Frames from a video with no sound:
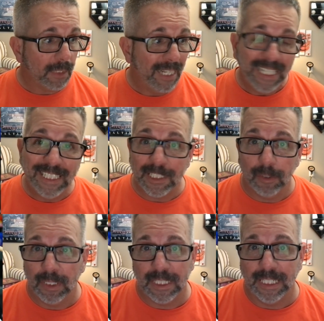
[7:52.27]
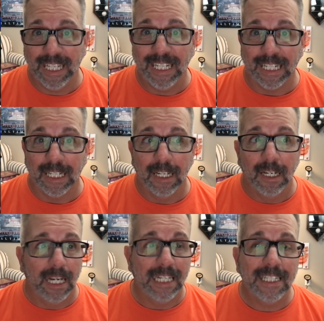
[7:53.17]
and he still isn't hitting.
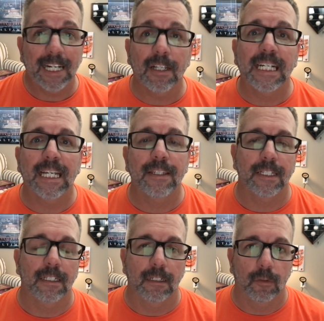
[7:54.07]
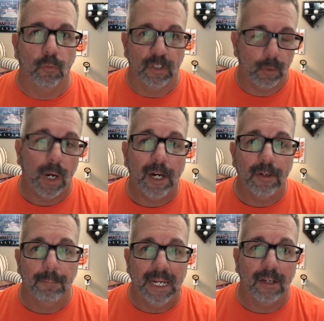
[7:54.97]
He's not going to get the required
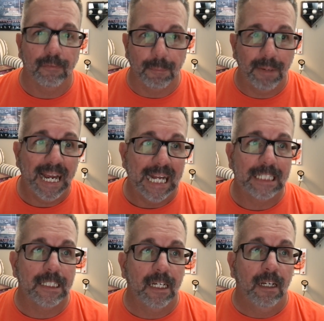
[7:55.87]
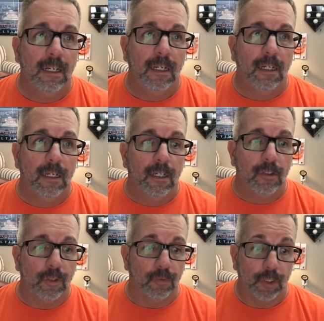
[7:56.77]
amount of at-bats
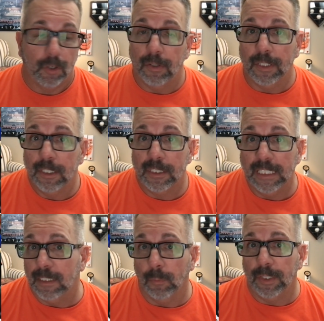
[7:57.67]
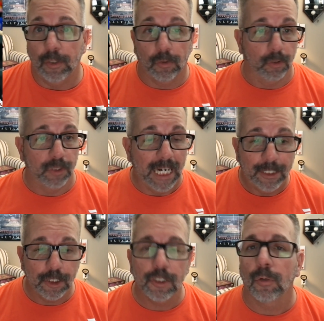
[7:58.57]
to start this season with the Orioles. I
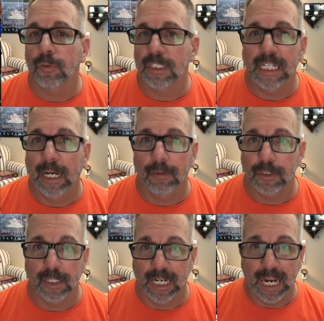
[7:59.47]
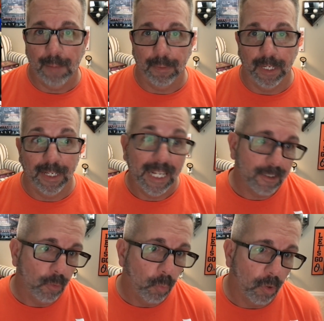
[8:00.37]
just don't see how it's going to happen, and
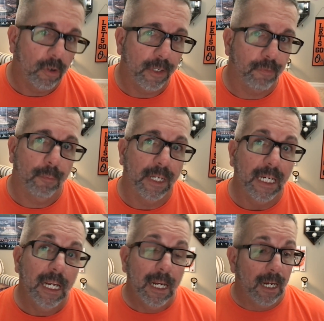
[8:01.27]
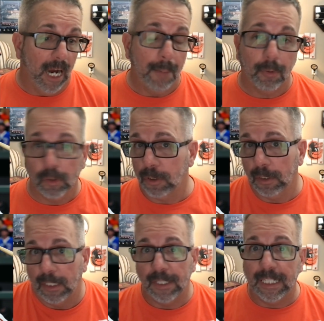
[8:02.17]
that's a worry for me. I
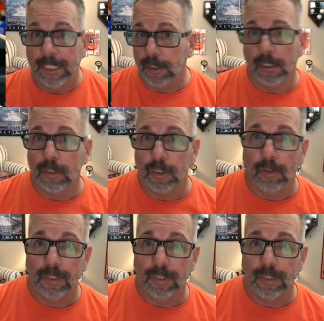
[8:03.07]
personally think he's going to start